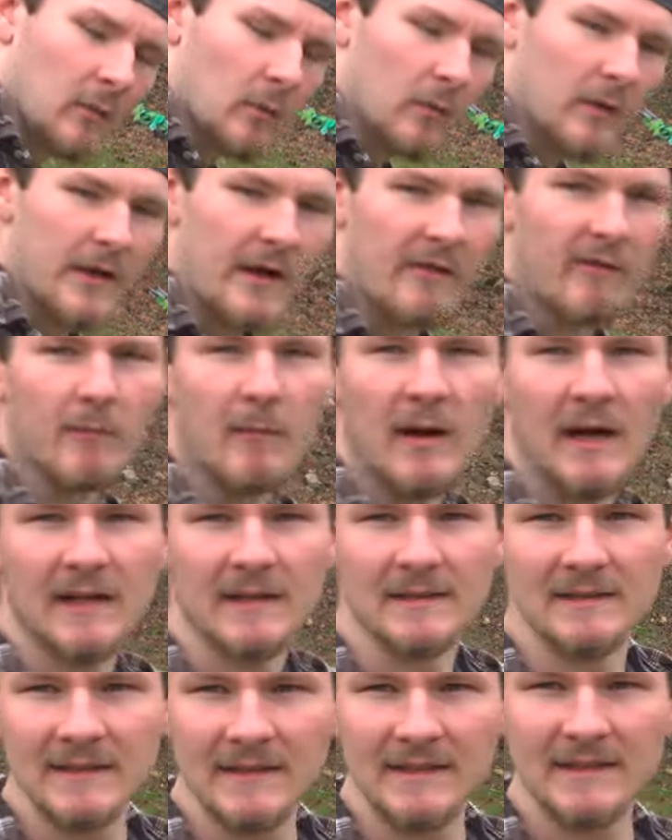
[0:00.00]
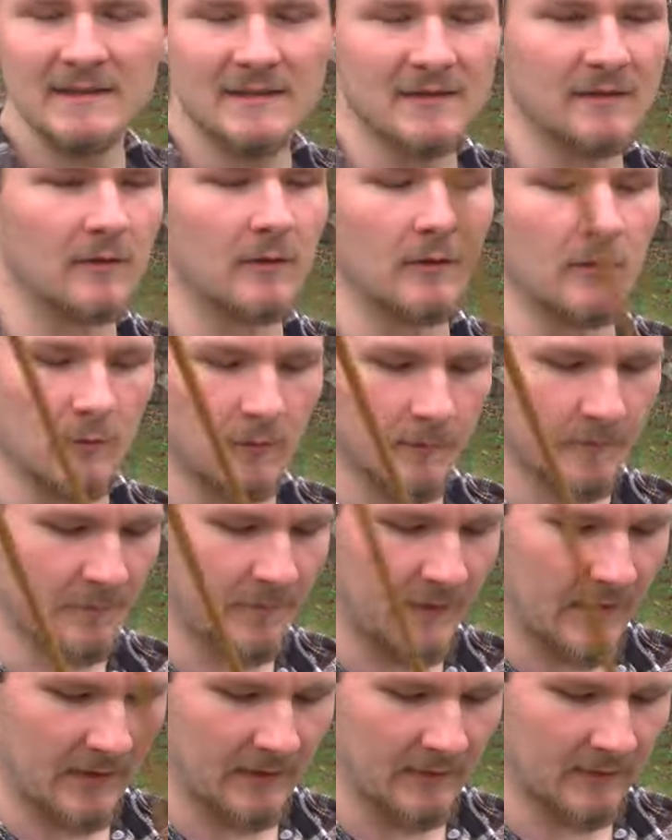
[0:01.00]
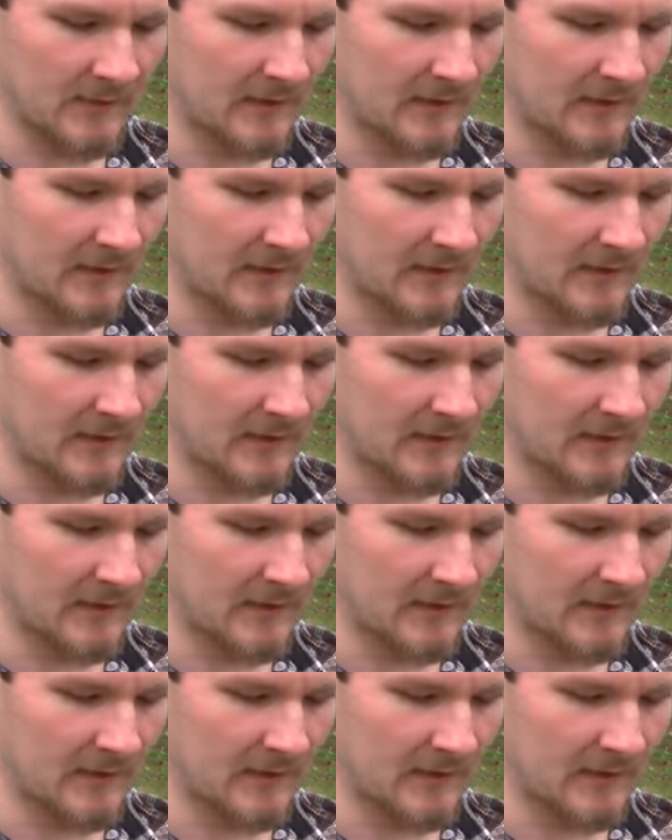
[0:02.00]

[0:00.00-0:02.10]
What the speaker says: what everybody leans to that